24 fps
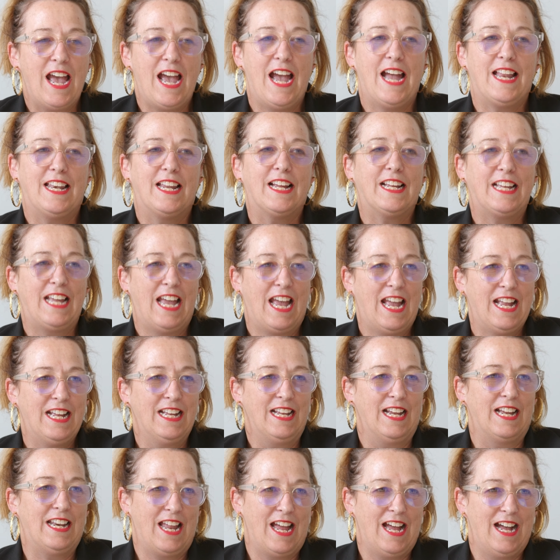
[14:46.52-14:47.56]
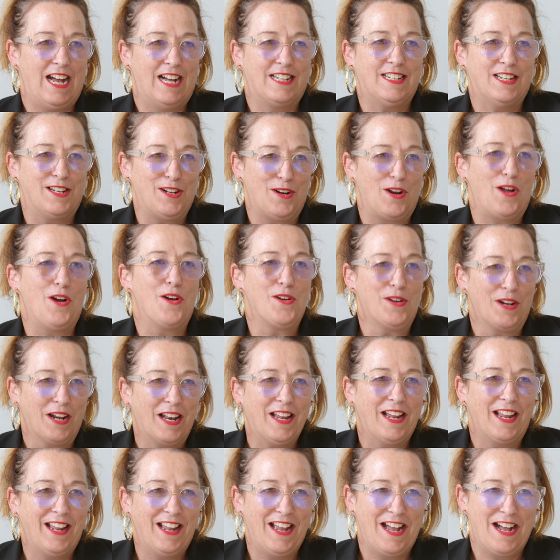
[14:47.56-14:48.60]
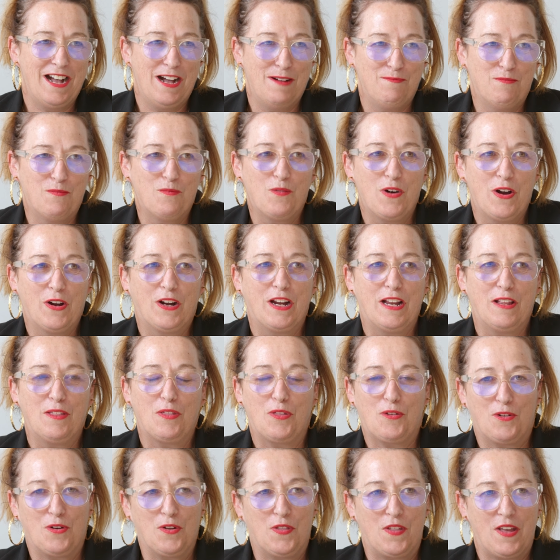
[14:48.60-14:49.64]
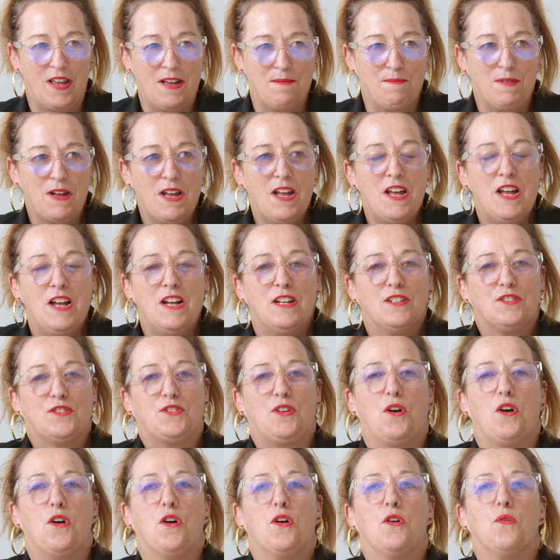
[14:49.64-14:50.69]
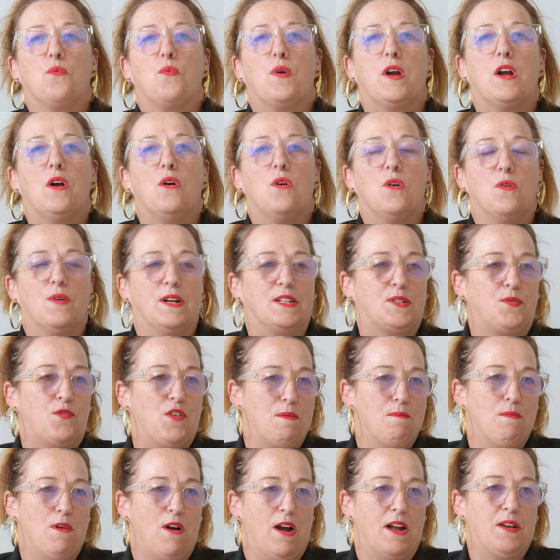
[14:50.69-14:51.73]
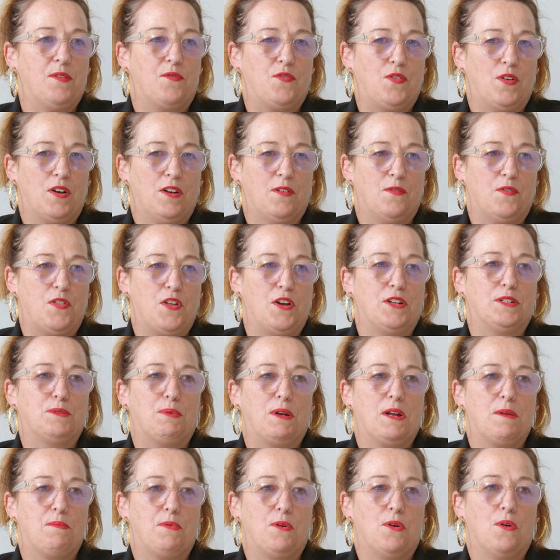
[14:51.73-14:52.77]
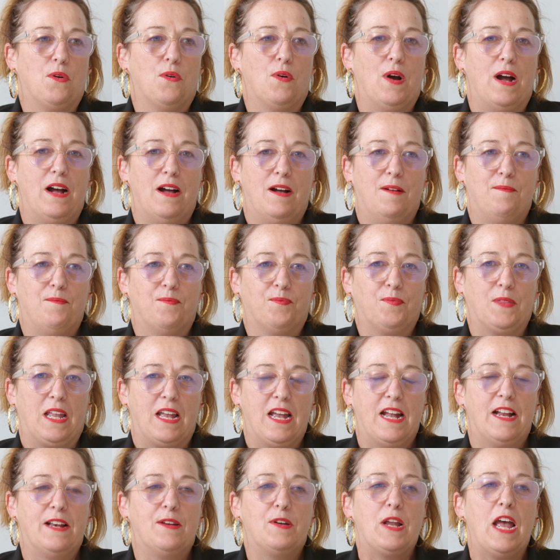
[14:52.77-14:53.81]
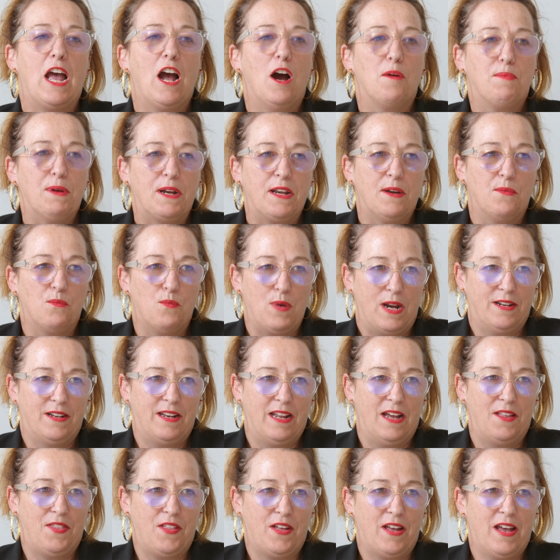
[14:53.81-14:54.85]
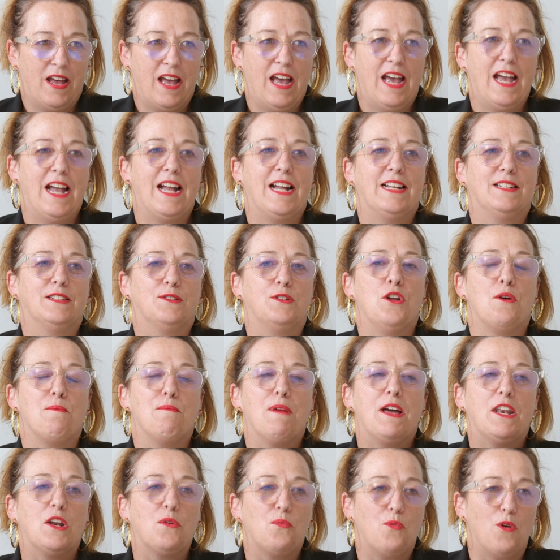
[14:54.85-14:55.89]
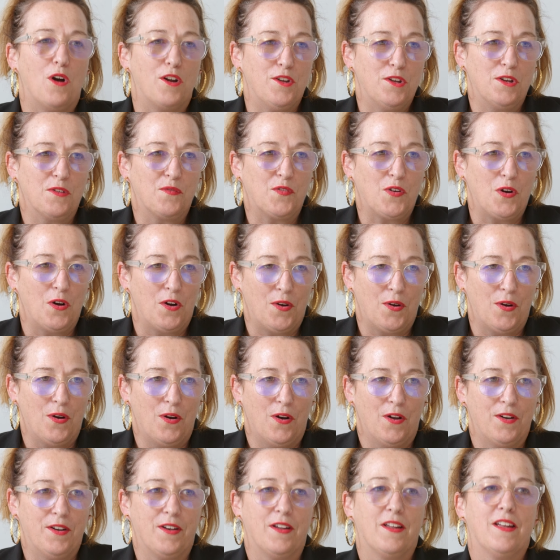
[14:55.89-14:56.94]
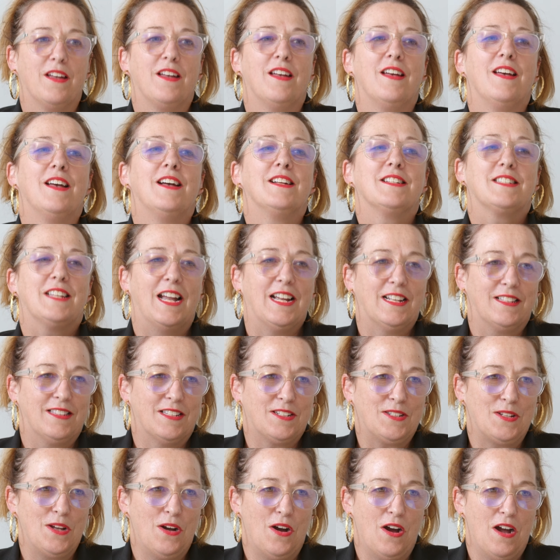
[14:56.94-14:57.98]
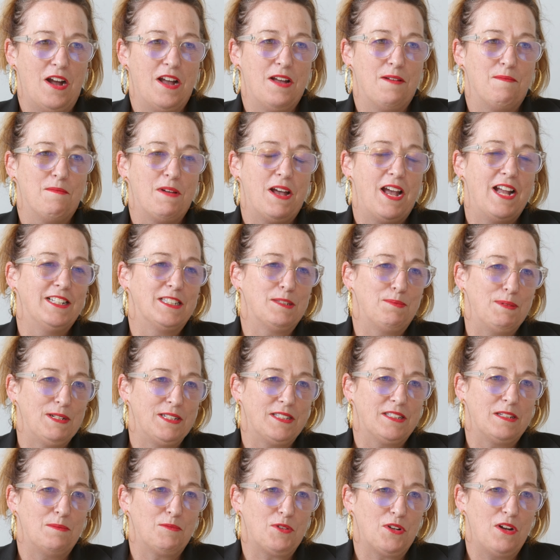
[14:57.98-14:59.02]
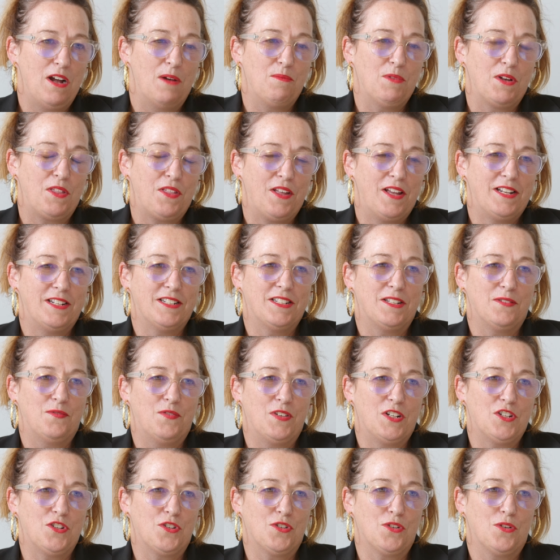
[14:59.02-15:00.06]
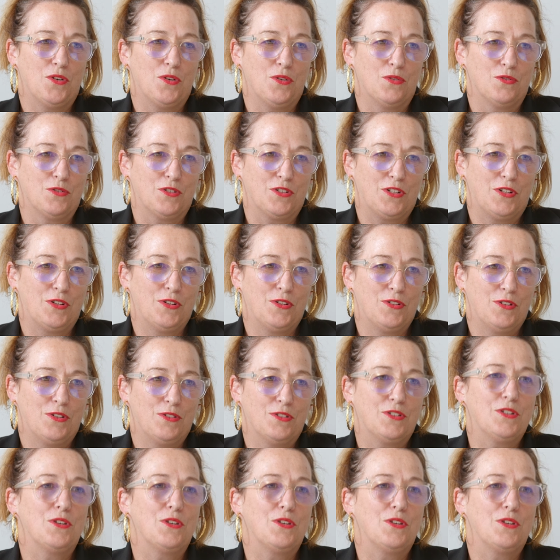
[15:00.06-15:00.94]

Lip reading: and it can get hard and lonely working through them. So we're always very mindful of those people and helping one another. And no matter what you've got on, take the time and spend some time with that individual to